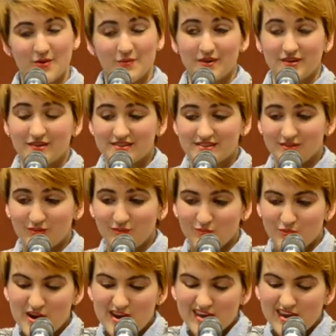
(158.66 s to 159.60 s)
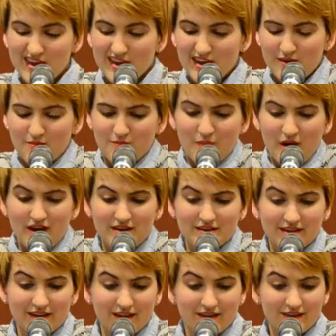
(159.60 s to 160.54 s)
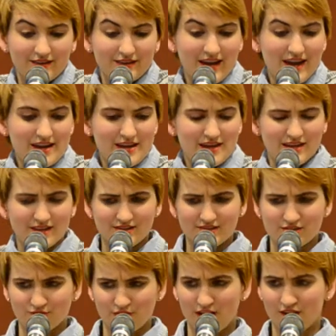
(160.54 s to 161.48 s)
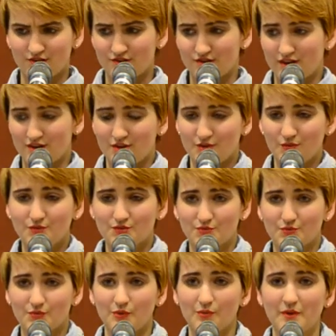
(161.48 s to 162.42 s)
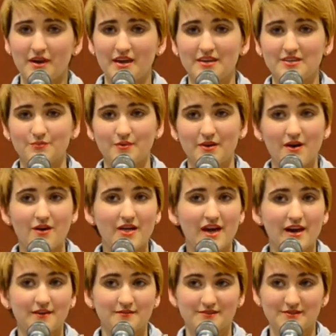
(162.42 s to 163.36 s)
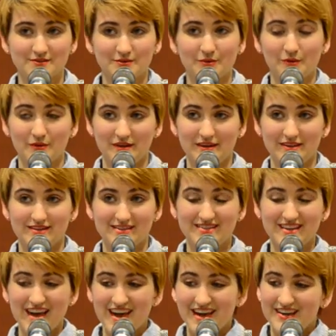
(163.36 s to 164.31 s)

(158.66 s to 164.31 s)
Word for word: We are still breaking and bonding, colliding in strange and unusual ways. We all have stories.